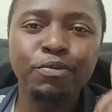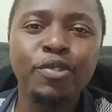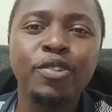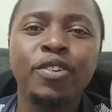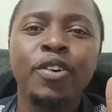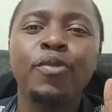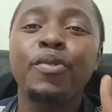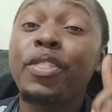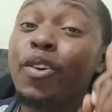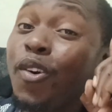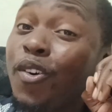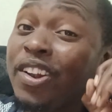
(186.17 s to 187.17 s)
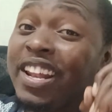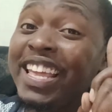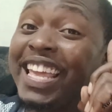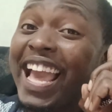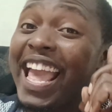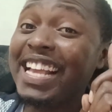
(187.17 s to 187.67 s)
book with
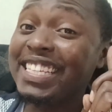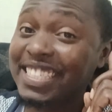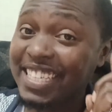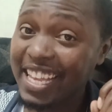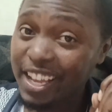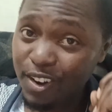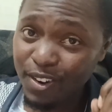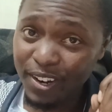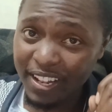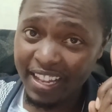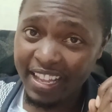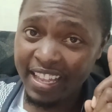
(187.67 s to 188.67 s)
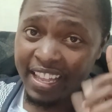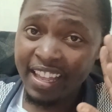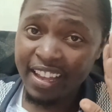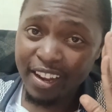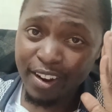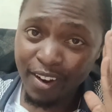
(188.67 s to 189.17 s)
only a single
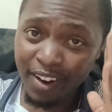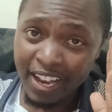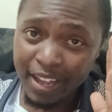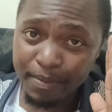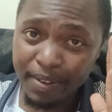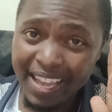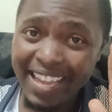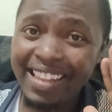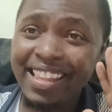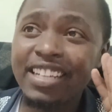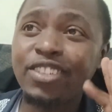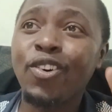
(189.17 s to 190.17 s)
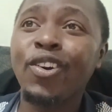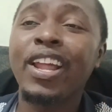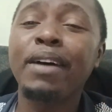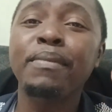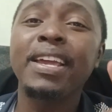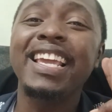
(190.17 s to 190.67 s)
column, and that
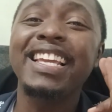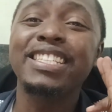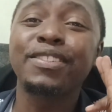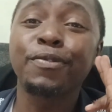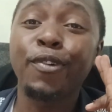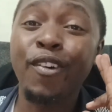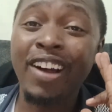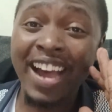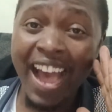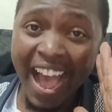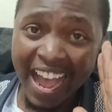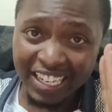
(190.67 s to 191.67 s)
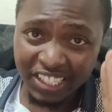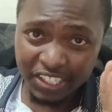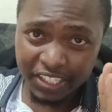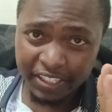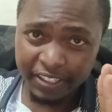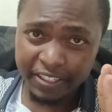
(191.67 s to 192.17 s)
column is for cash.